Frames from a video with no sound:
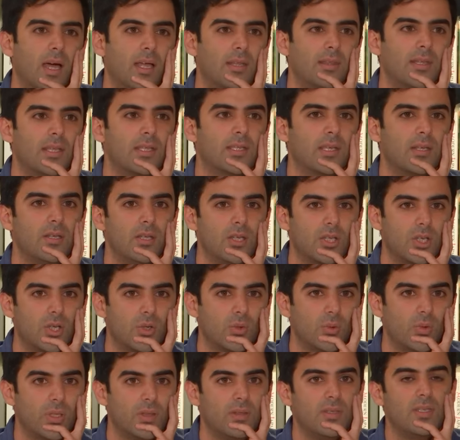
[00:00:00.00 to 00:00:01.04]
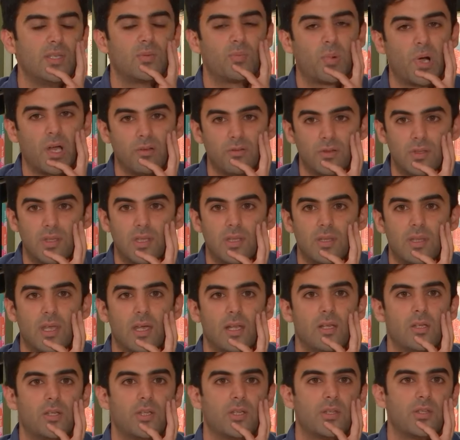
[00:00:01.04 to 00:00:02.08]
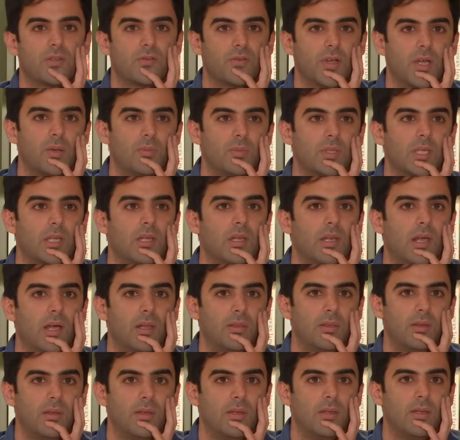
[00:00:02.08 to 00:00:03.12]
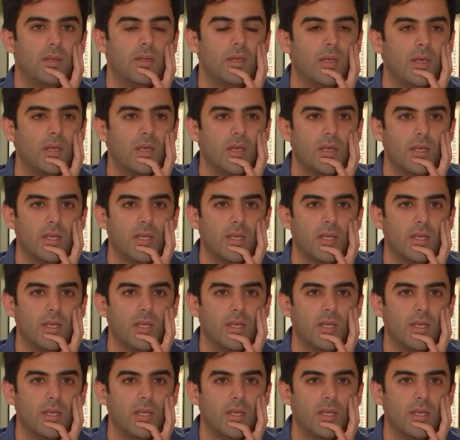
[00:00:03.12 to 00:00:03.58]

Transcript: and there's an issue with these private intelligence firms in London.